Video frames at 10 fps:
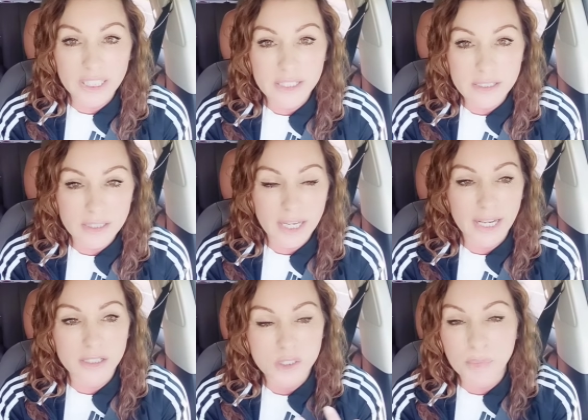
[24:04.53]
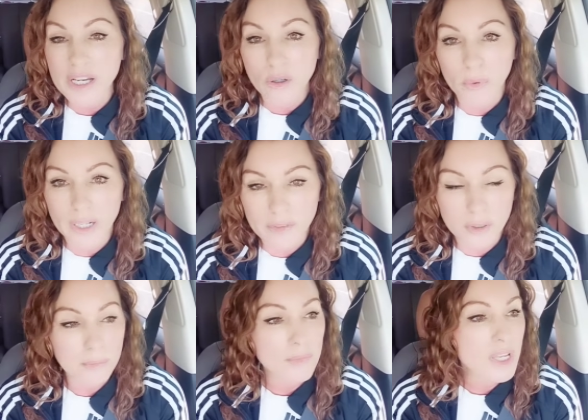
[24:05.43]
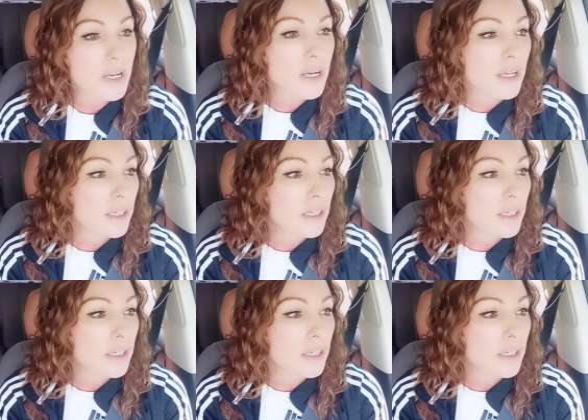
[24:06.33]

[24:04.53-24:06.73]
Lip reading: to release and speak or whatever,